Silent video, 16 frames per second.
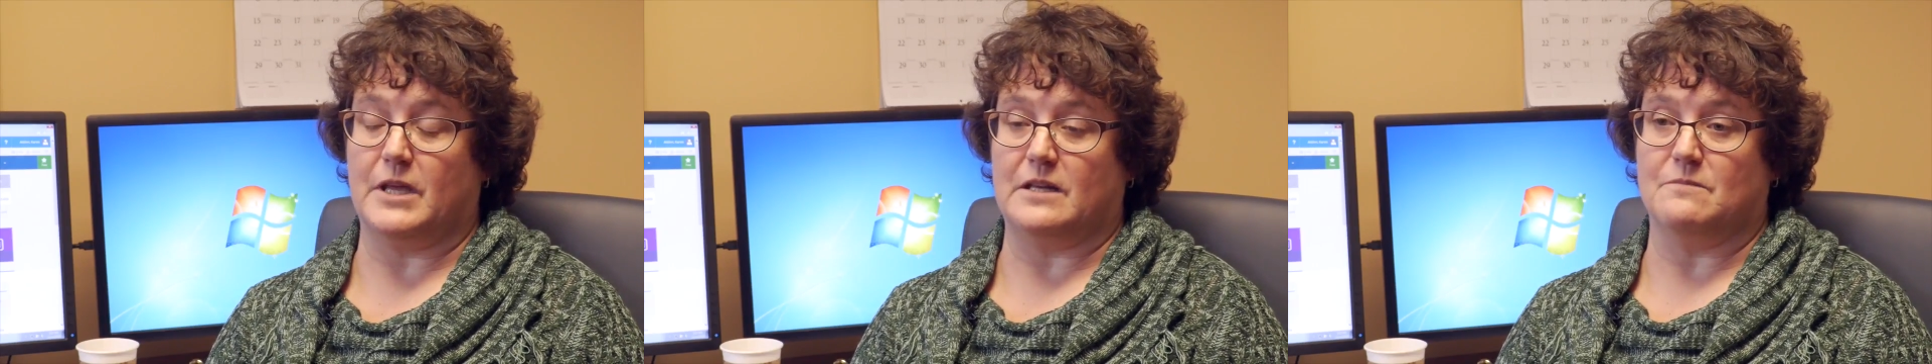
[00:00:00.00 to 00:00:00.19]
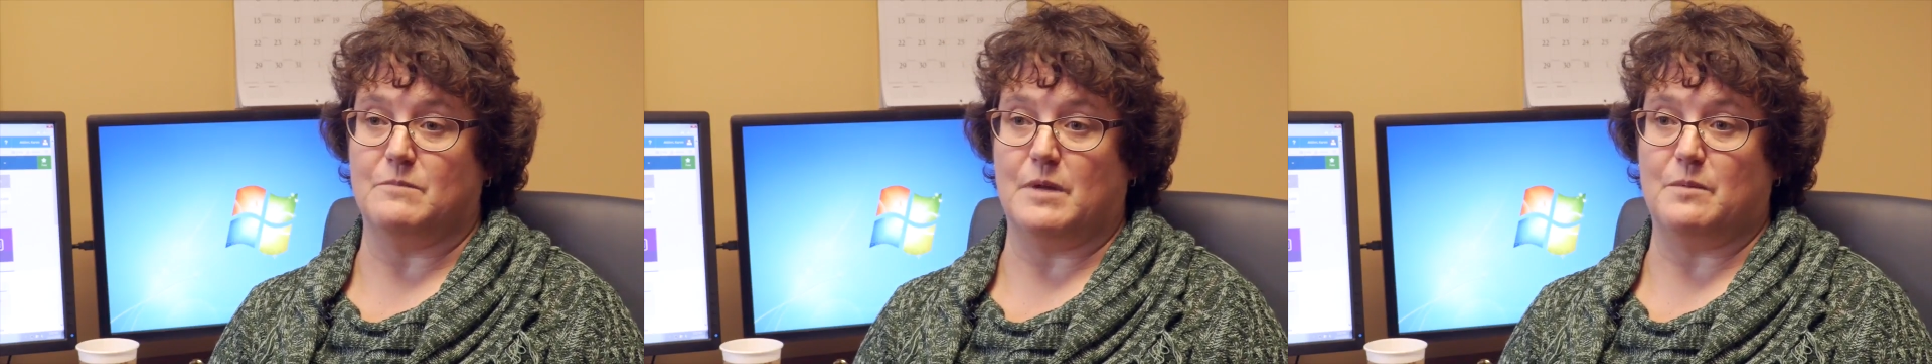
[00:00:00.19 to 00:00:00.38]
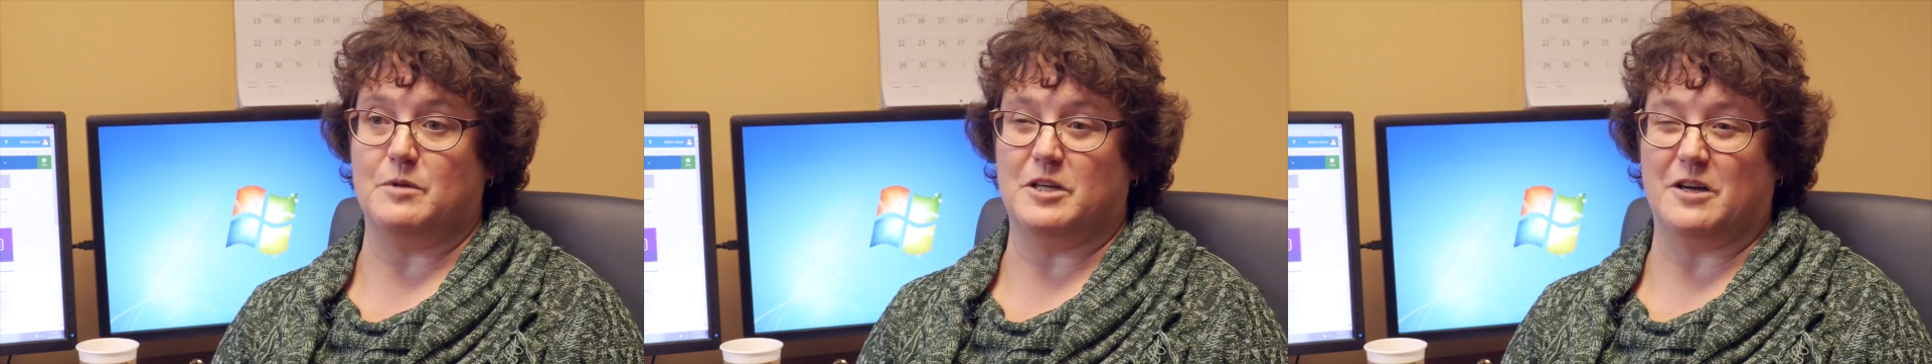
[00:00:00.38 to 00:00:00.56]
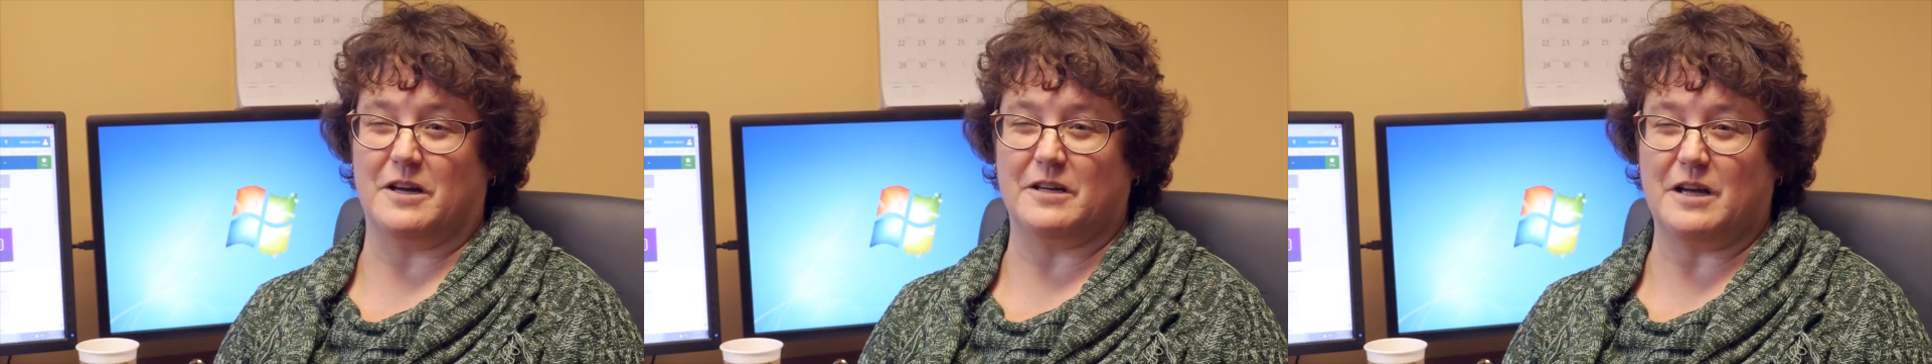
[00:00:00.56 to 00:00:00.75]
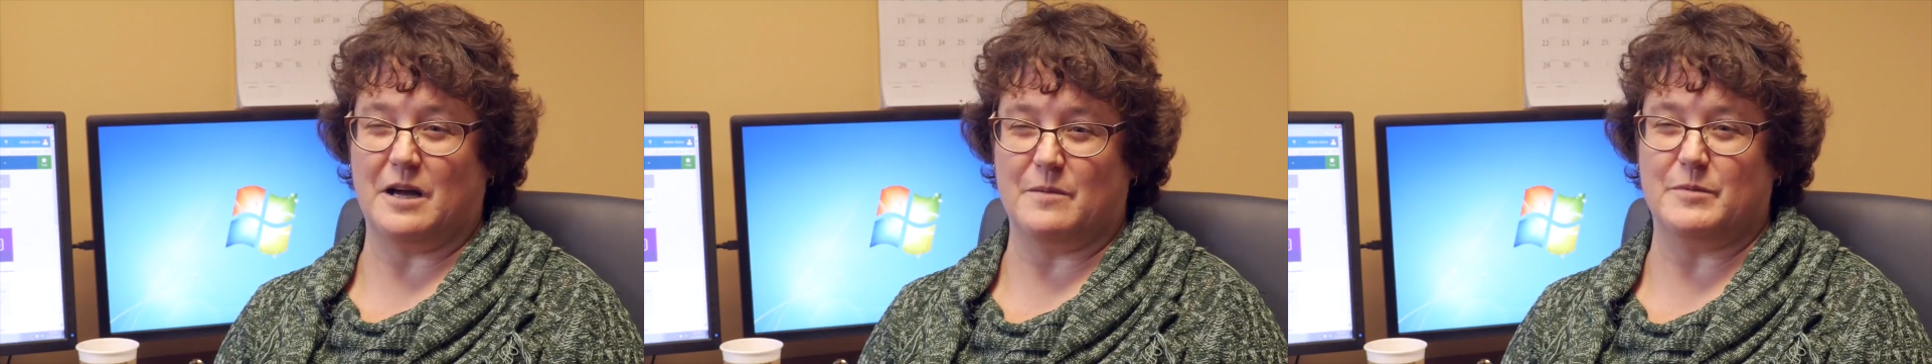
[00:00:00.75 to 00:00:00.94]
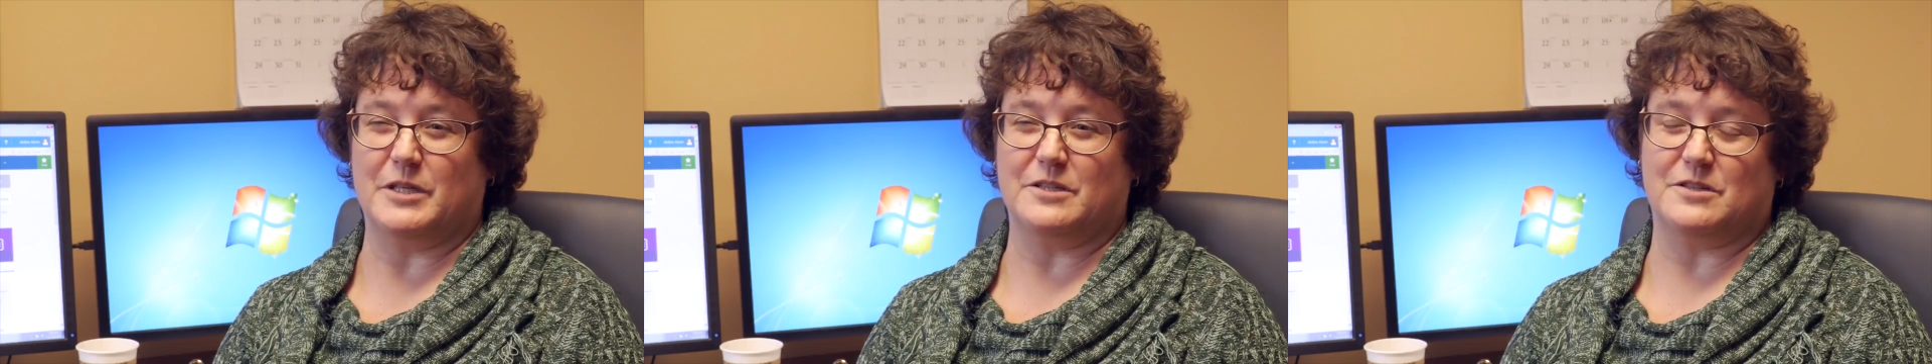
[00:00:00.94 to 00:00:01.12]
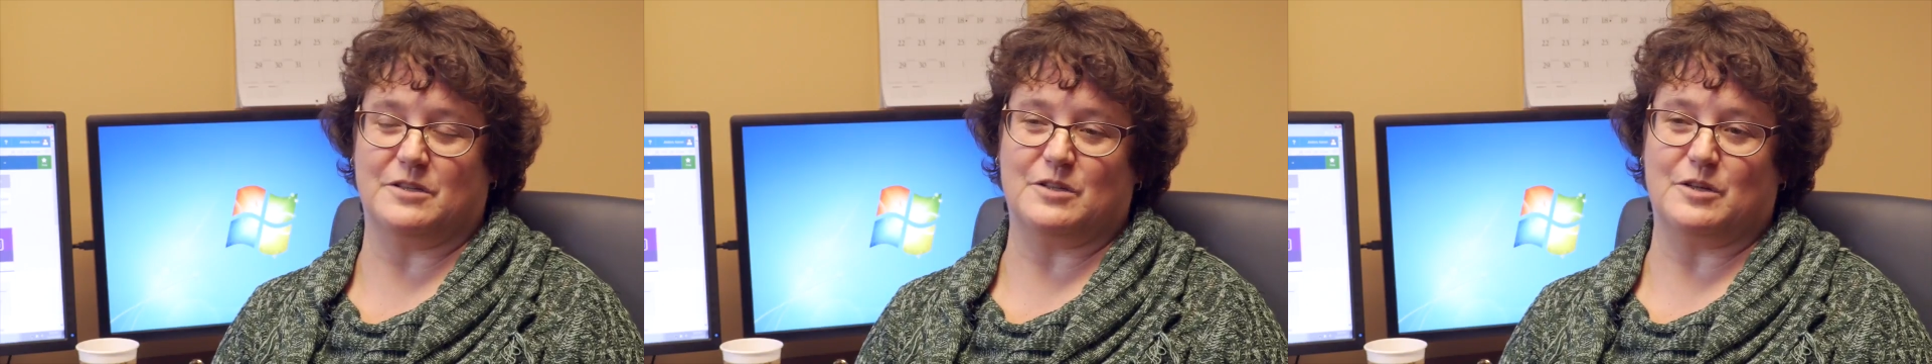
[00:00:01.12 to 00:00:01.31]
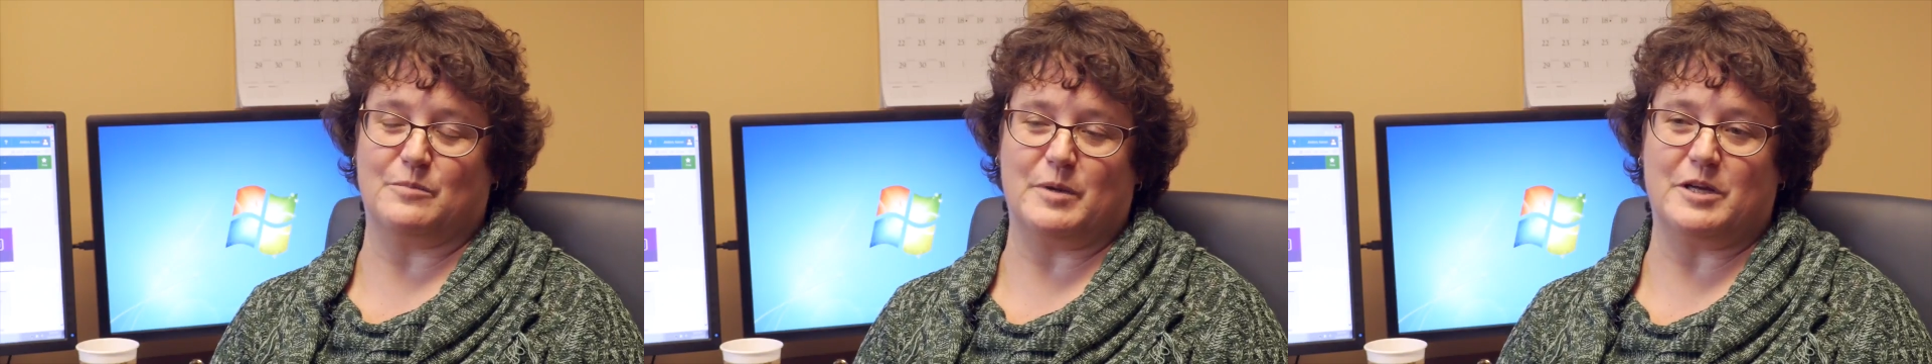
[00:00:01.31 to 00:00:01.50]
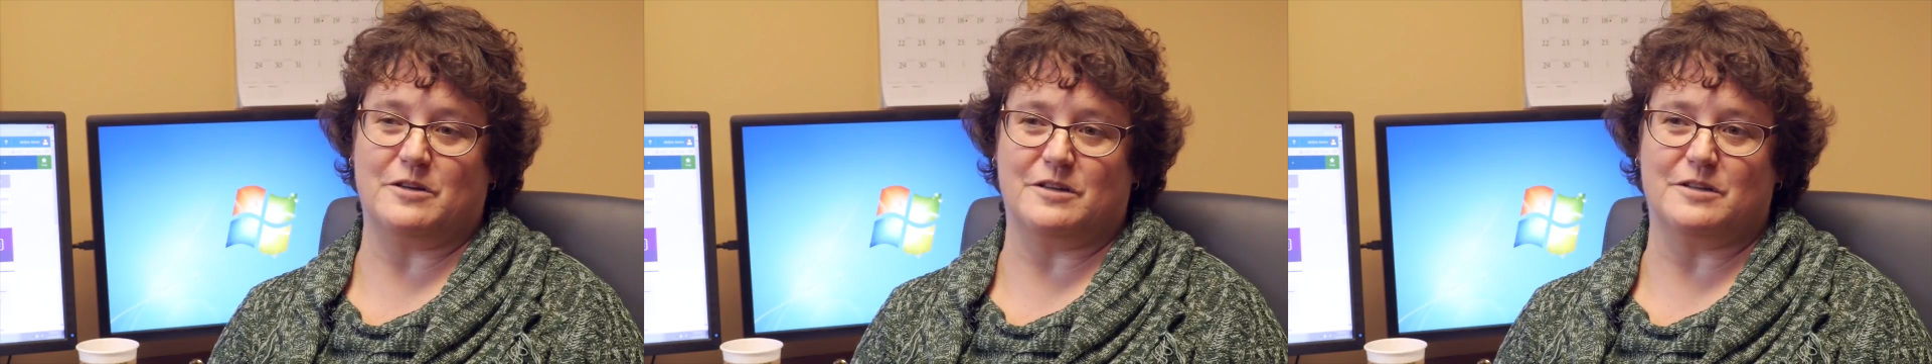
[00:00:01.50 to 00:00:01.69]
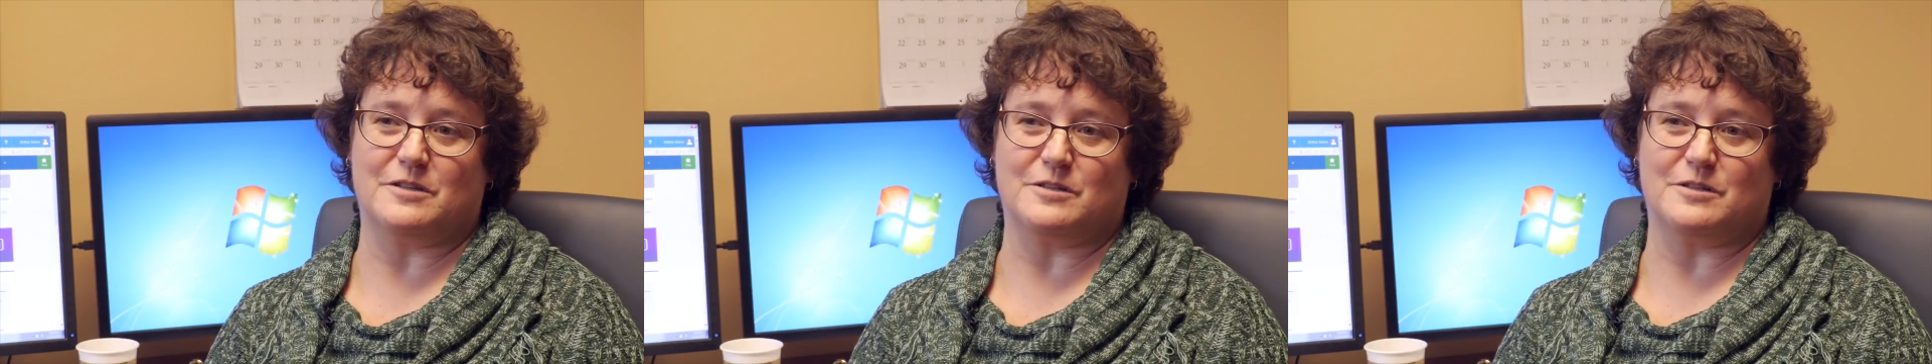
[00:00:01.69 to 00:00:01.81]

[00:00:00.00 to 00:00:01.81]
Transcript: and maybe not coming to their parent